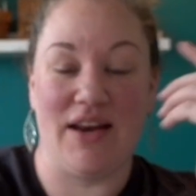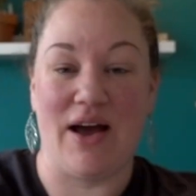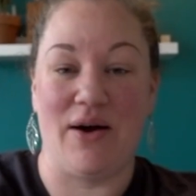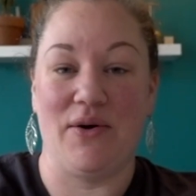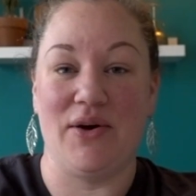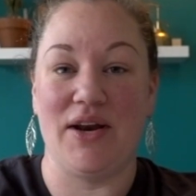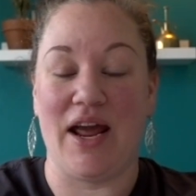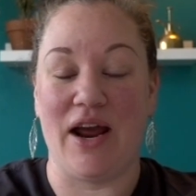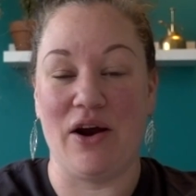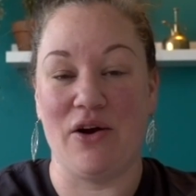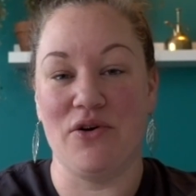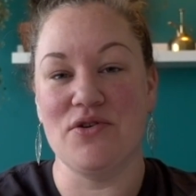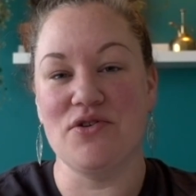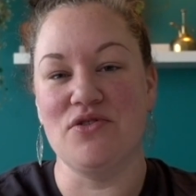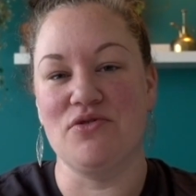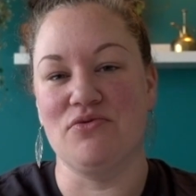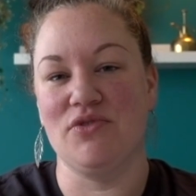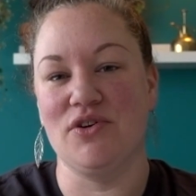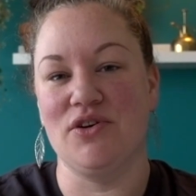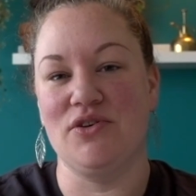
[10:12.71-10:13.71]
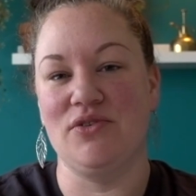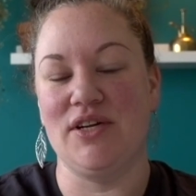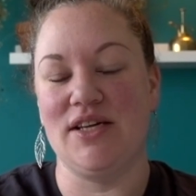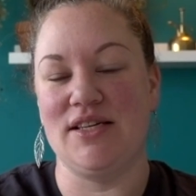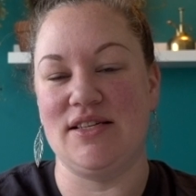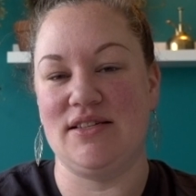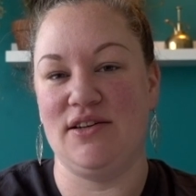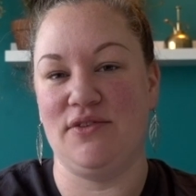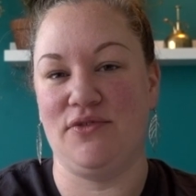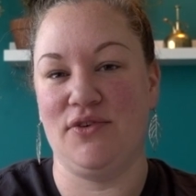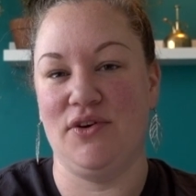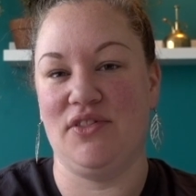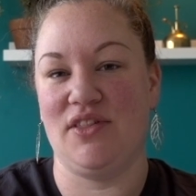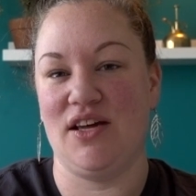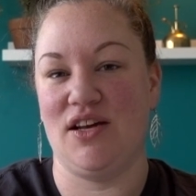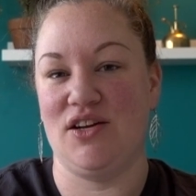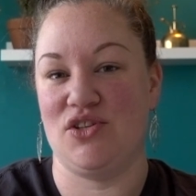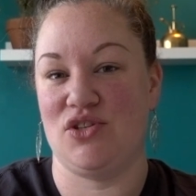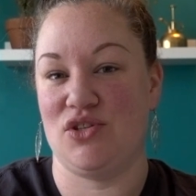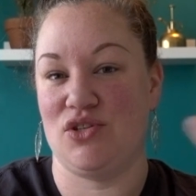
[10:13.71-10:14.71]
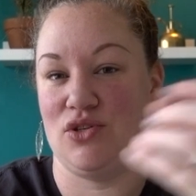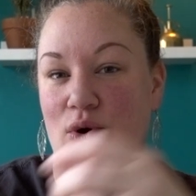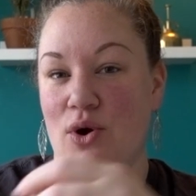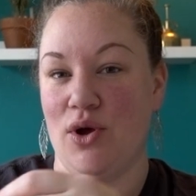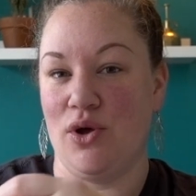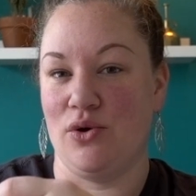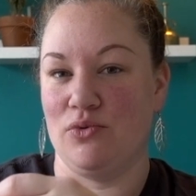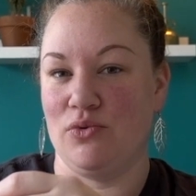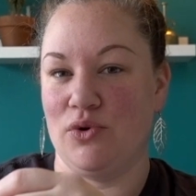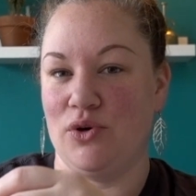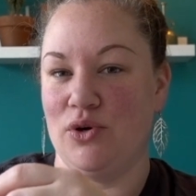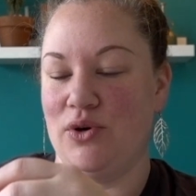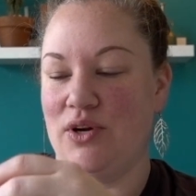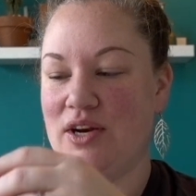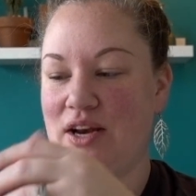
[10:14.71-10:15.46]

Now, an aerial root is different than a soil root.